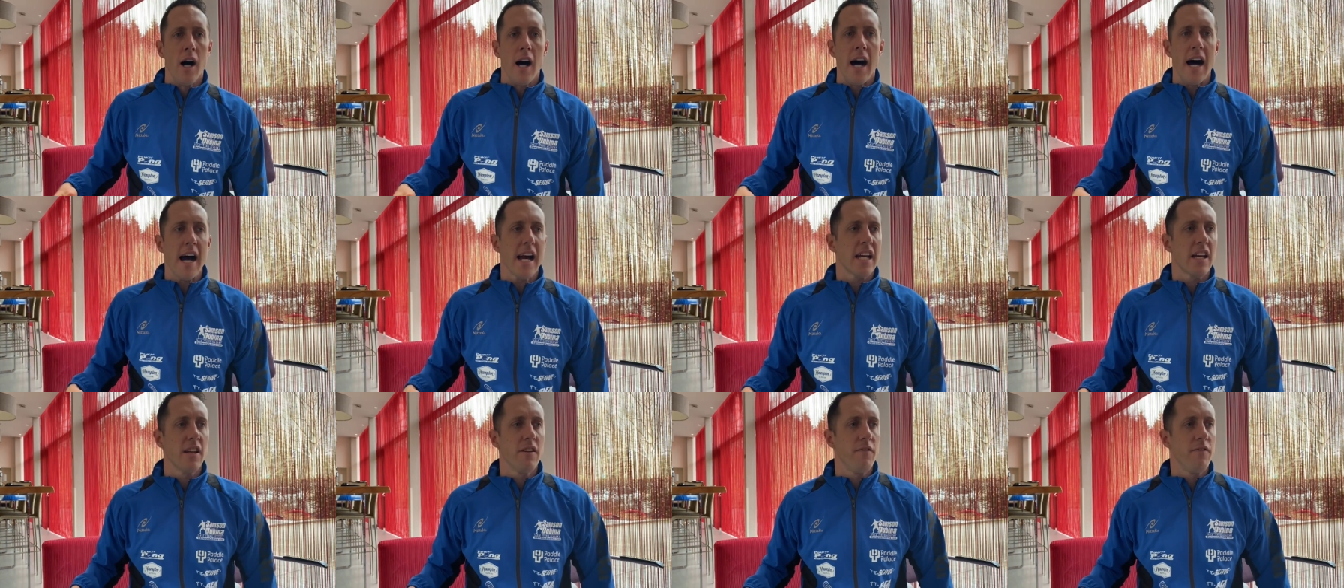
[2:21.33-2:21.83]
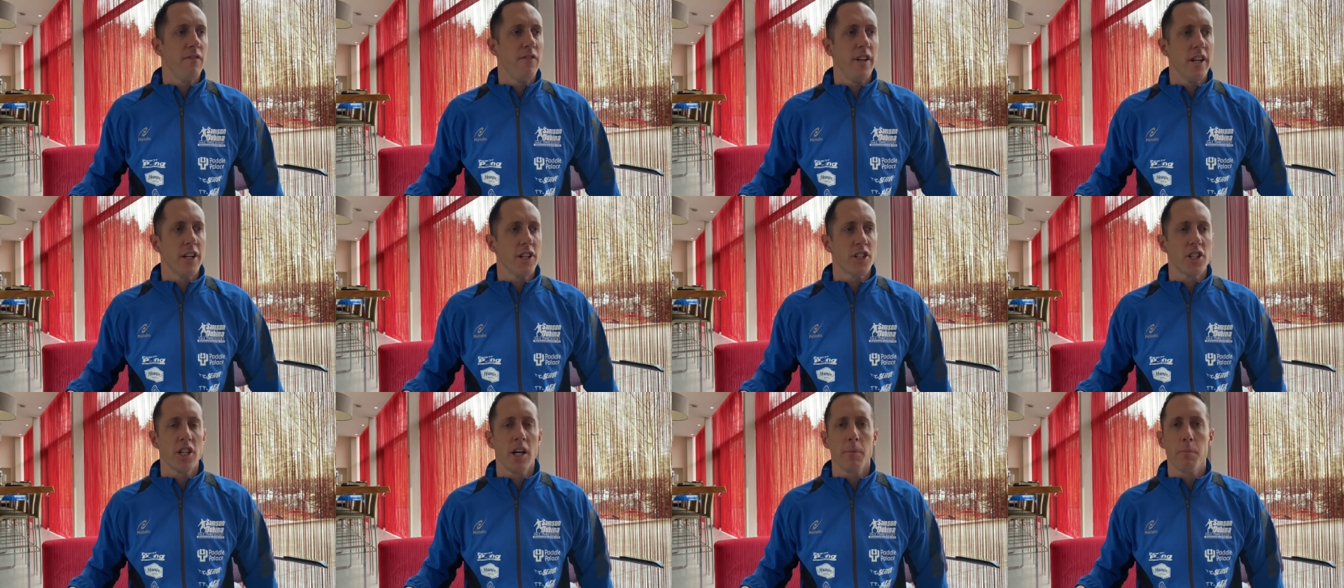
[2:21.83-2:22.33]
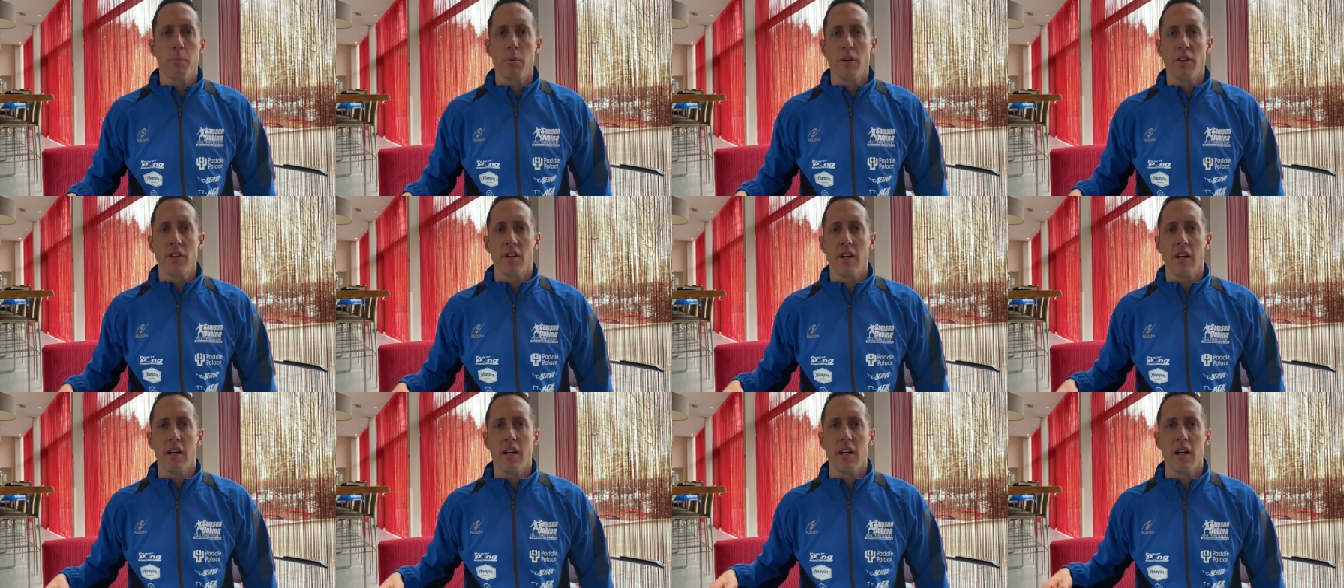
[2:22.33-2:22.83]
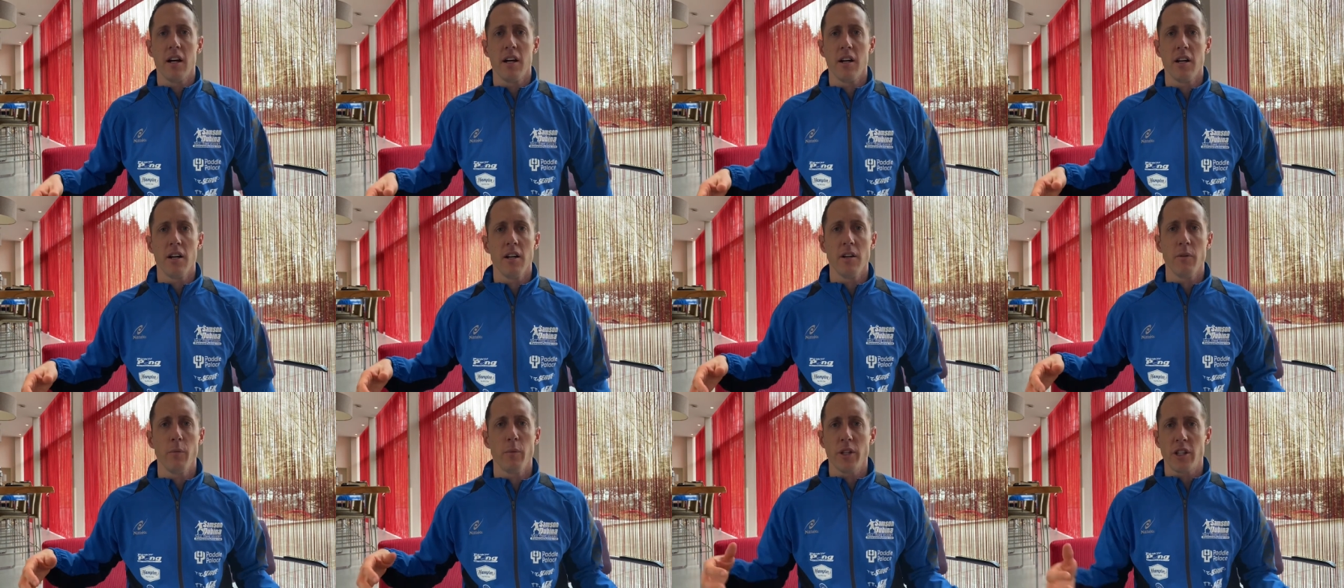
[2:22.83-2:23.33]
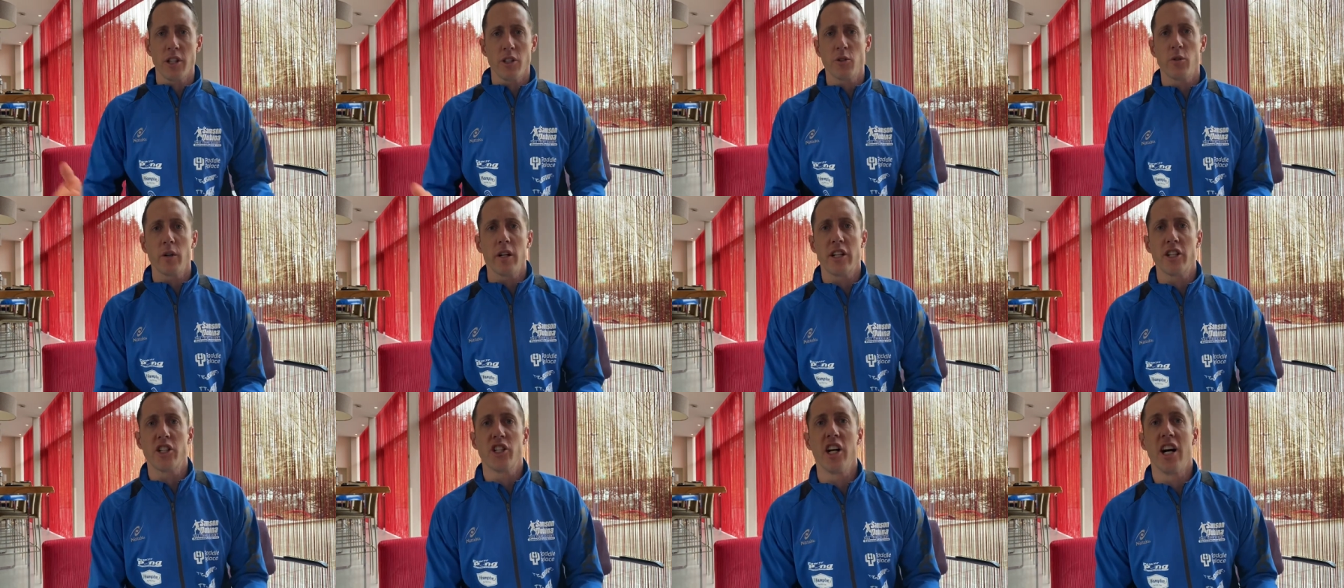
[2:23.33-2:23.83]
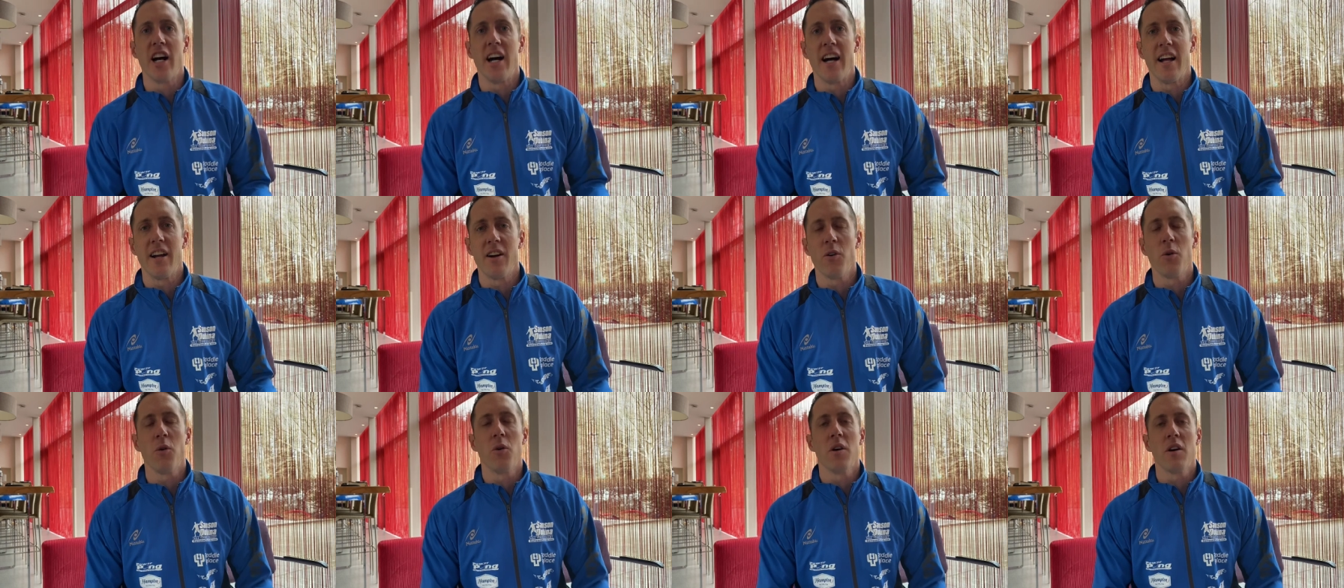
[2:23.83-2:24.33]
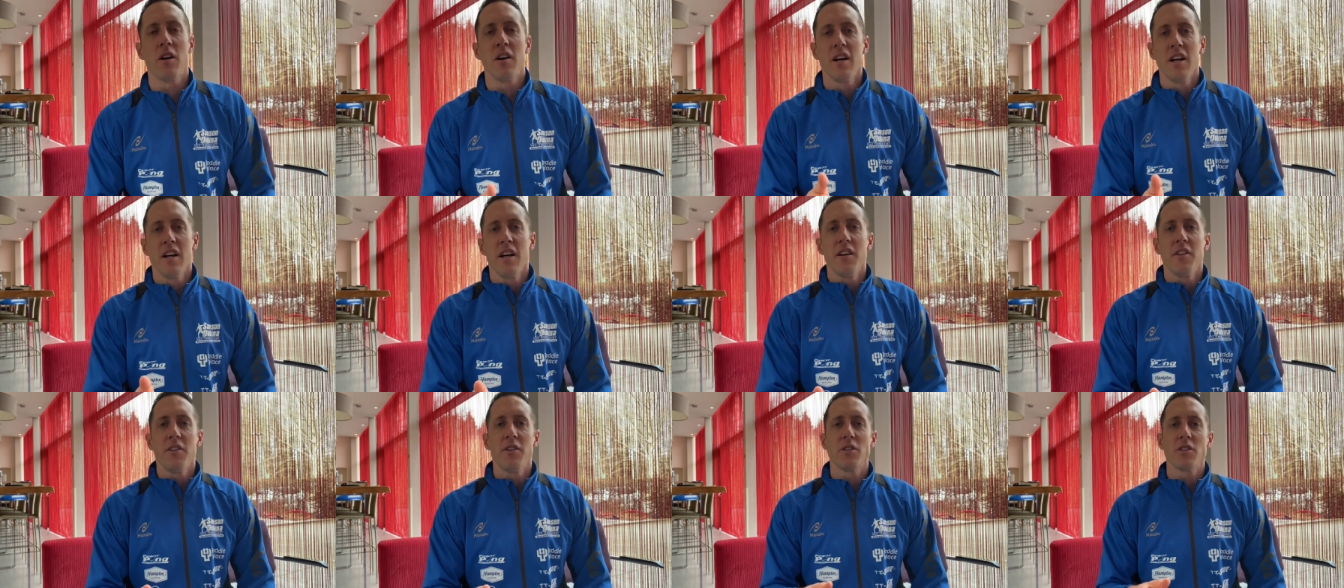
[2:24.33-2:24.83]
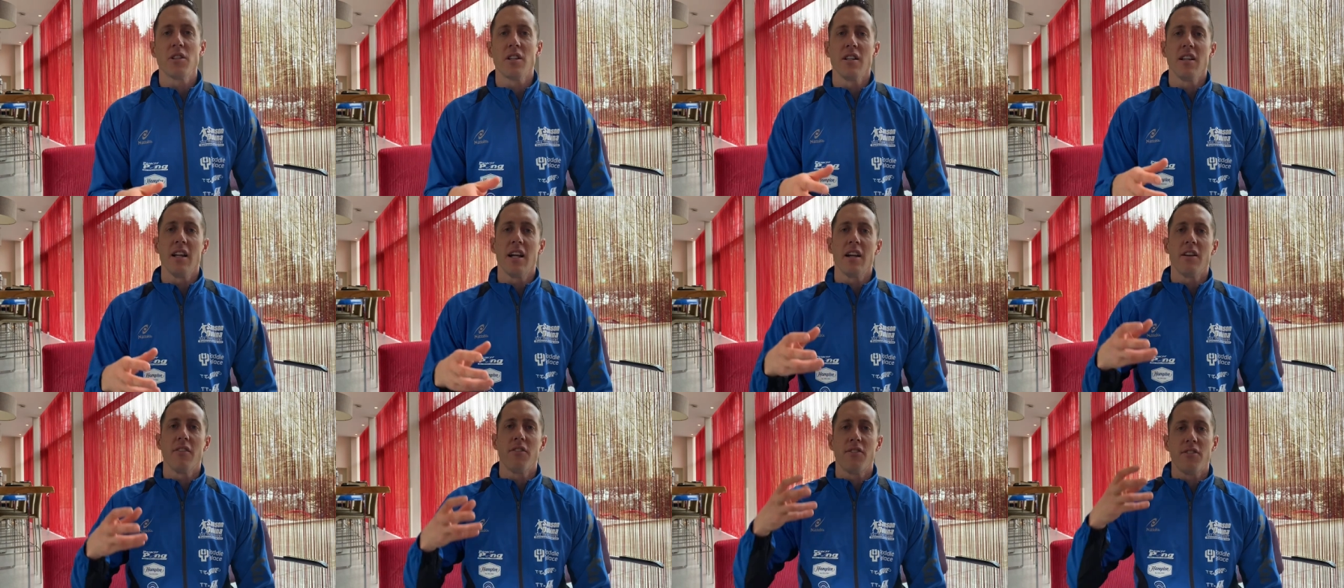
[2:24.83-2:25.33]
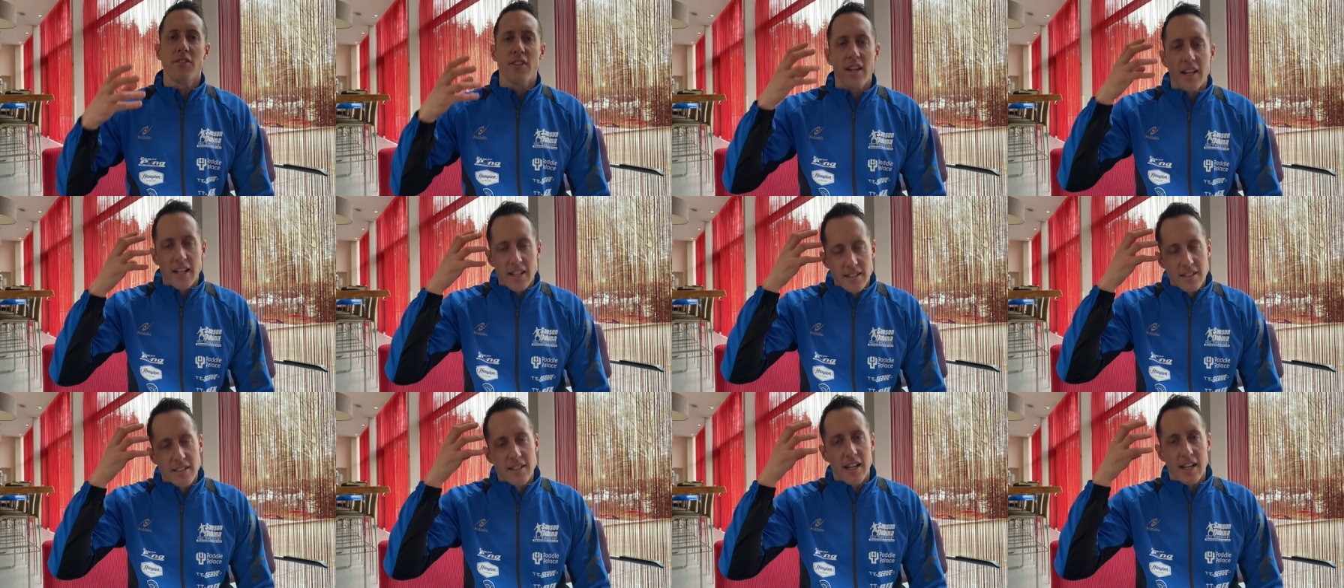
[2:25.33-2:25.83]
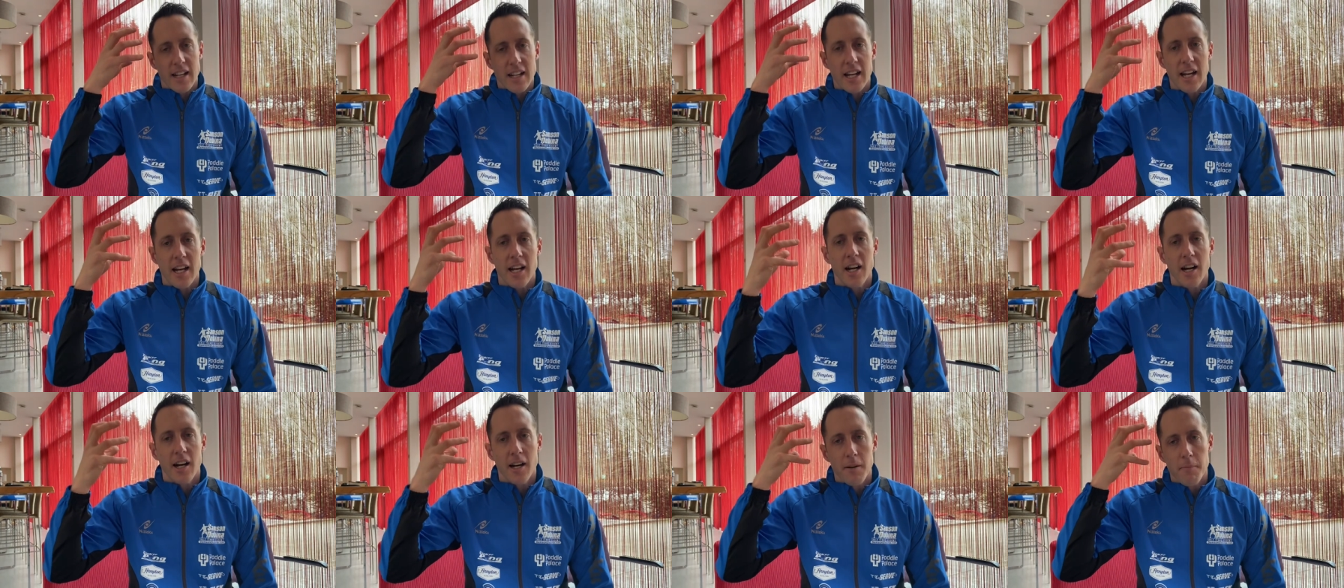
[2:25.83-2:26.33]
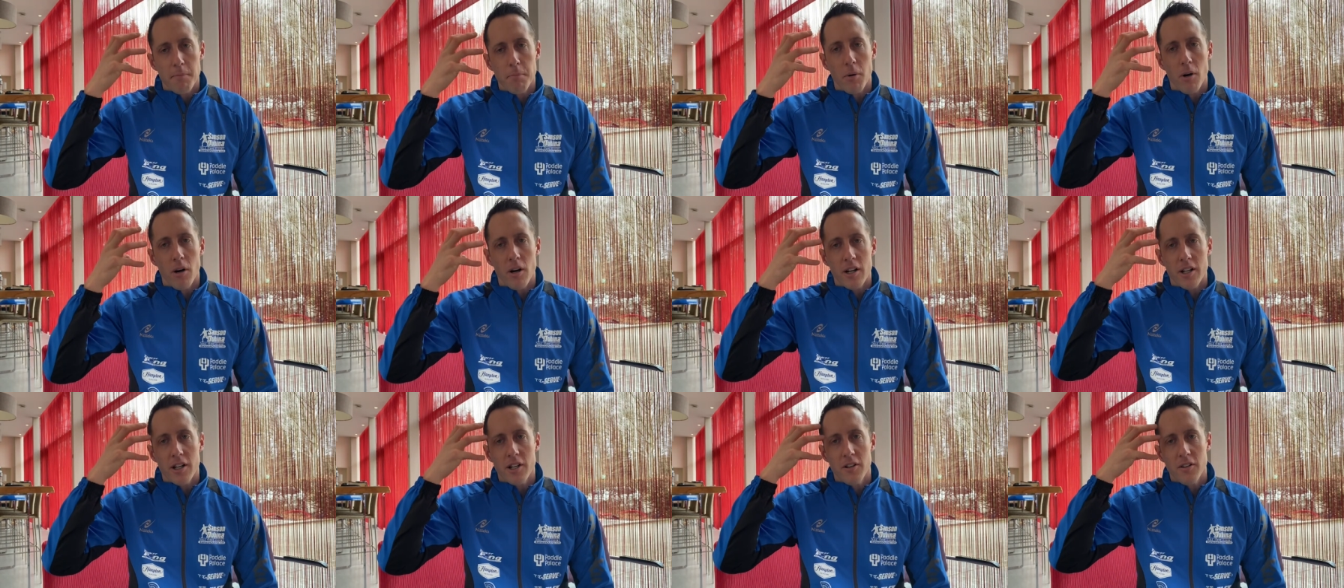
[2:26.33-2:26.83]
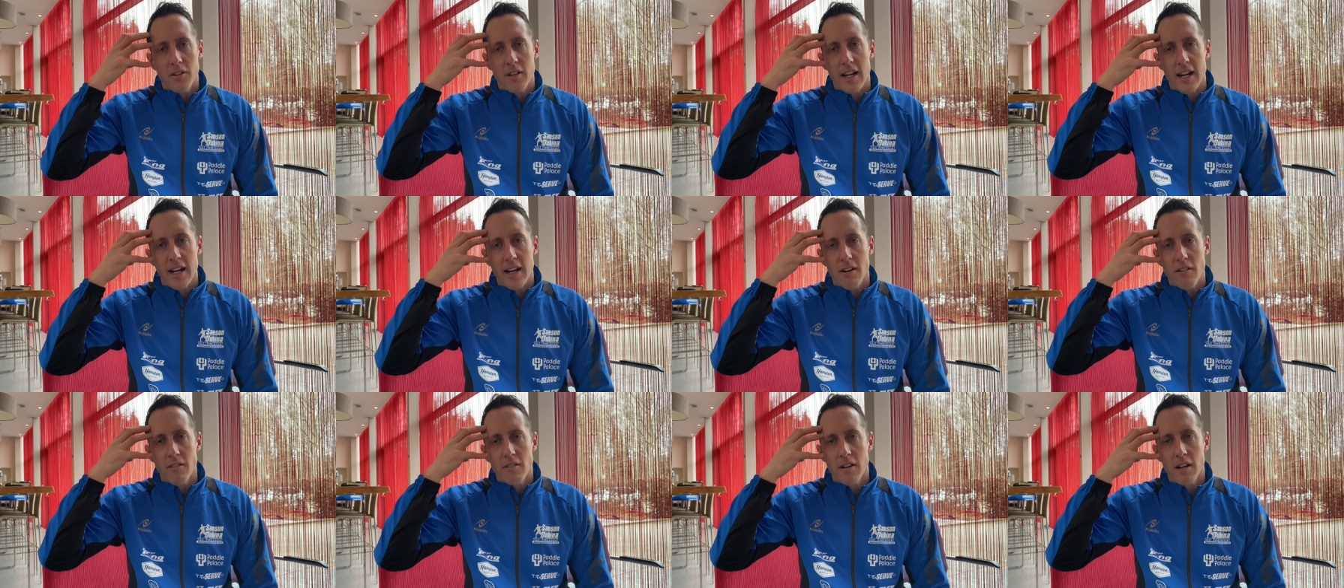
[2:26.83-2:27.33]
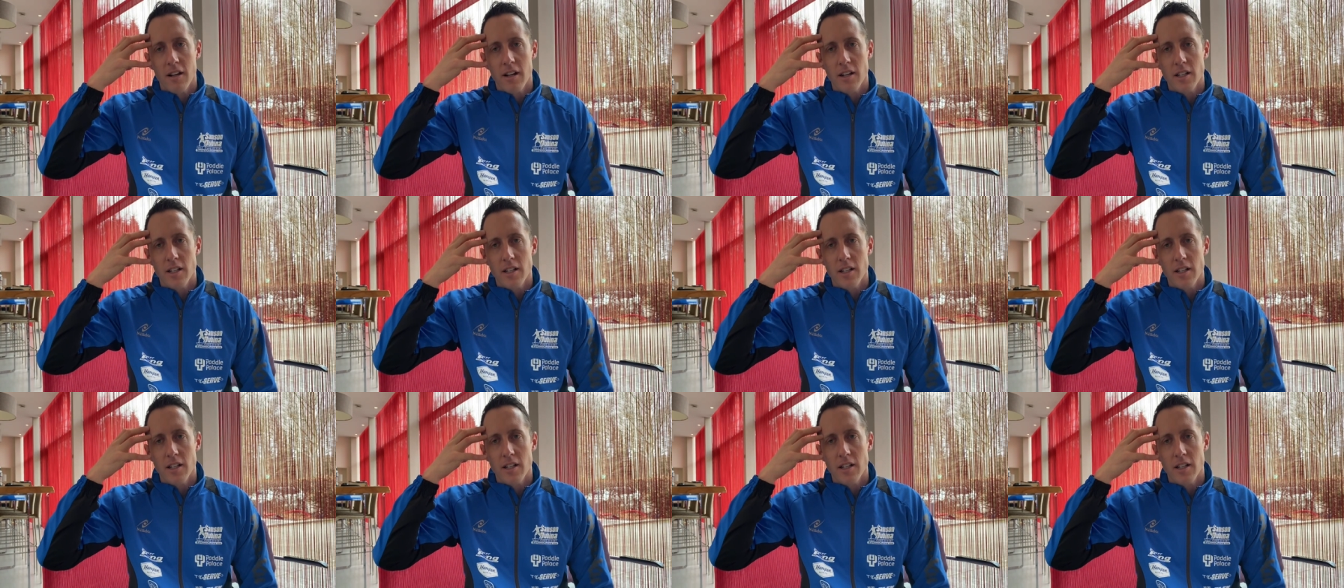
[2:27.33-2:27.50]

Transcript: I can finish up with a trick shot, or there's a lot of things that can kind of bog you down,